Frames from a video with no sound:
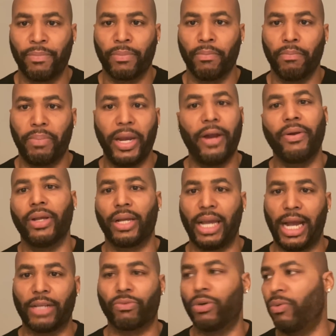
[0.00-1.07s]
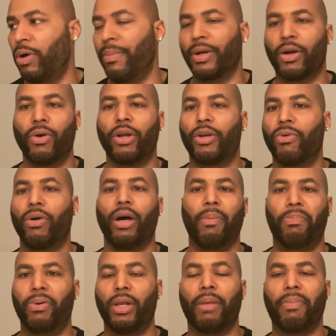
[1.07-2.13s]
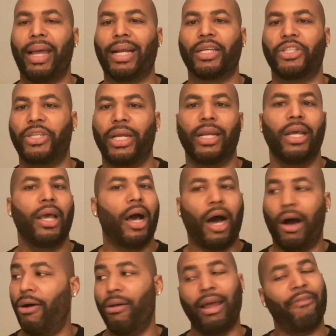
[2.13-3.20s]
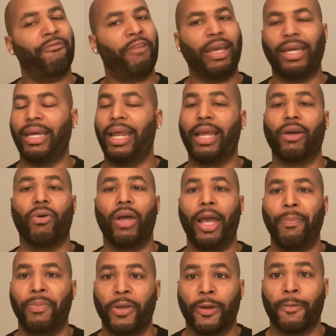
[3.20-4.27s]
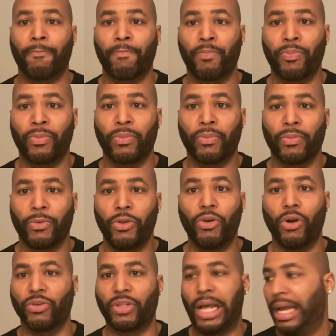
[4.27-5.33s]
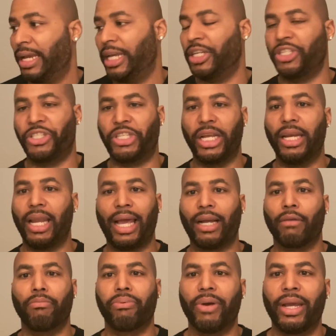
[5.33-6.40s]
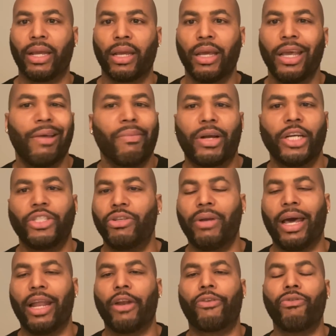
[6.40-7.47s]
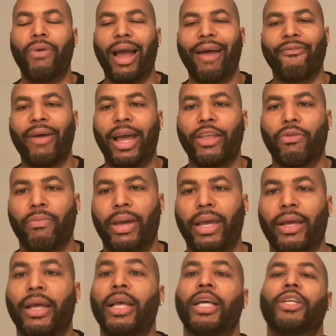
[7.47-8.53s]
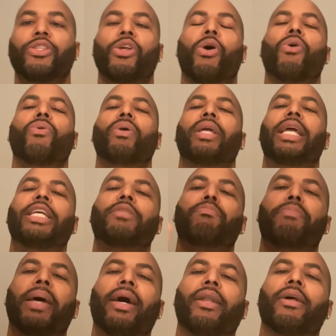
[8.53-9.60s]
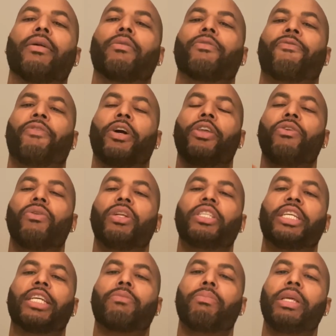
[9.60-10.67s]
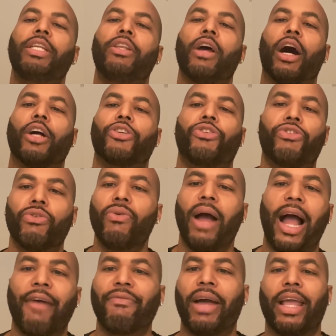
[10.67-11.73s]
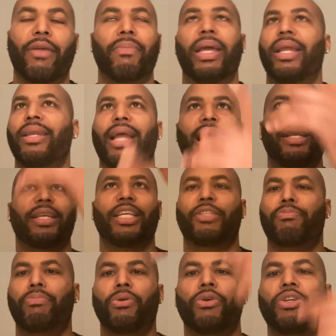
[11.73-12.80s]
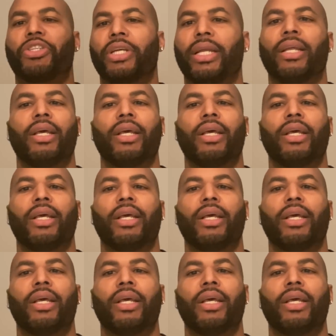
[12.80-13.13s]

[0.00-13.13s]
Period, guys. When a woman go to doing her pulling back and shit, all that faking ain't gonna help you. You're going to start getting shitting like a brick because you're not a true high value man. So it's better for you to just be a true high value man, not this bullshit